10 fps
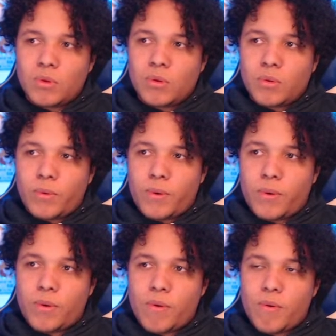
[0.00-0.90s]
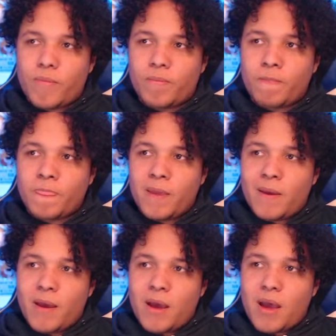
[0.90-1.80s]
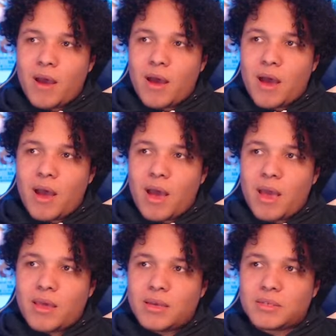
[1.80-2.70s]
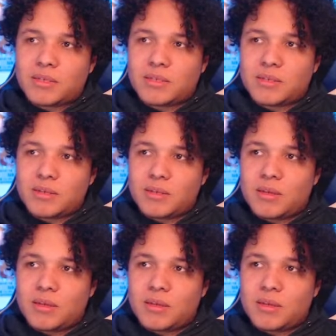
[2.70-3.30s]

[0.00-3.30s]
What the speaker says: Whew. I guess